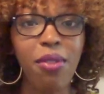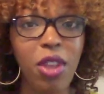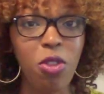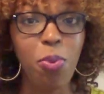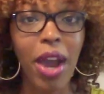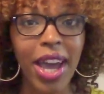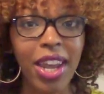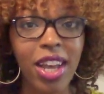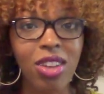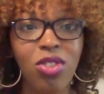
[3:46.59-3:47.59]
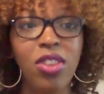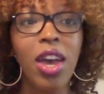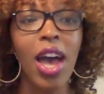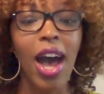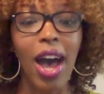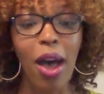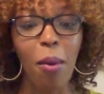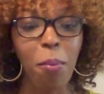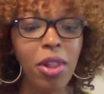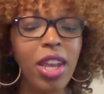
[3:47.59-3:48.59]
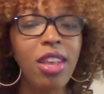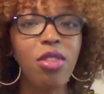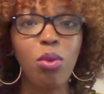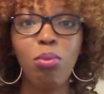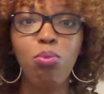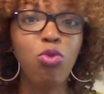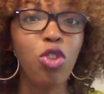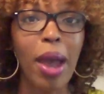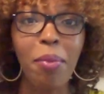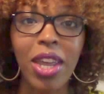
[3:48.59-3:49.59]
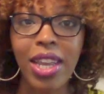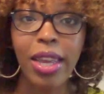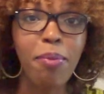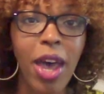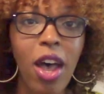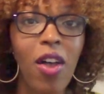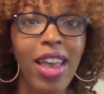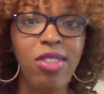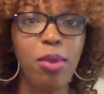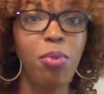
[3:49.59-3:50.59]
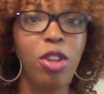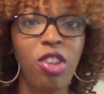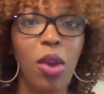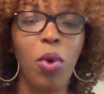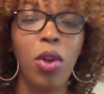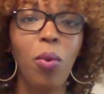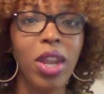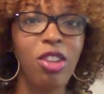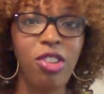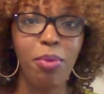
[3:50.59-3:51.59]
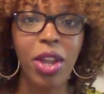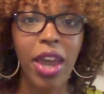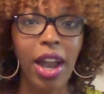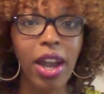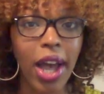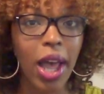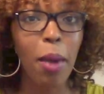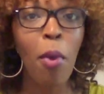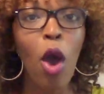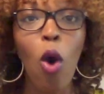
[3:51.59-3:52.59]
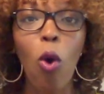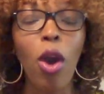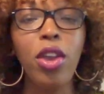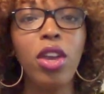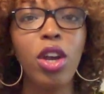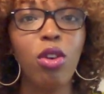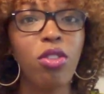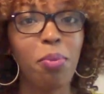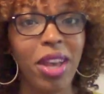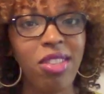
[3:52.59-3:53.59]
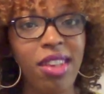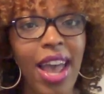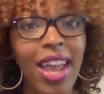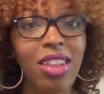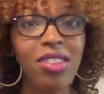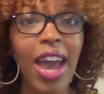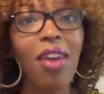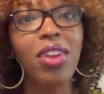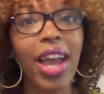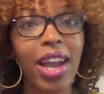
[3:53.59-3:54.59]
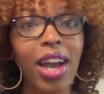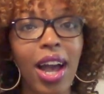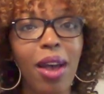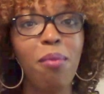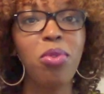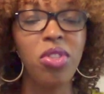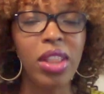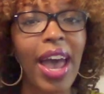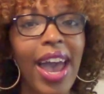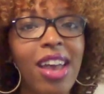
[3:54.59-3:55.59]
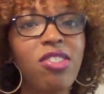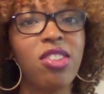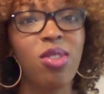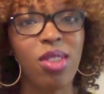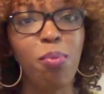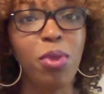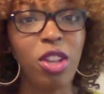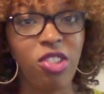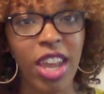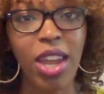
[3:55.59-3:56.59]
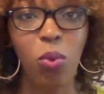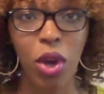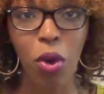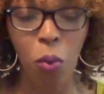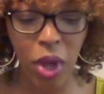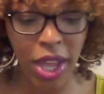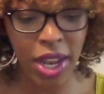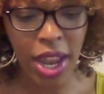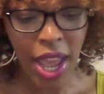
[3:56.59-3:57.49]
of these products, um, please drop me an email at simplyj101 at gmail.com or you can go to my site tyra.com slash simplyjade101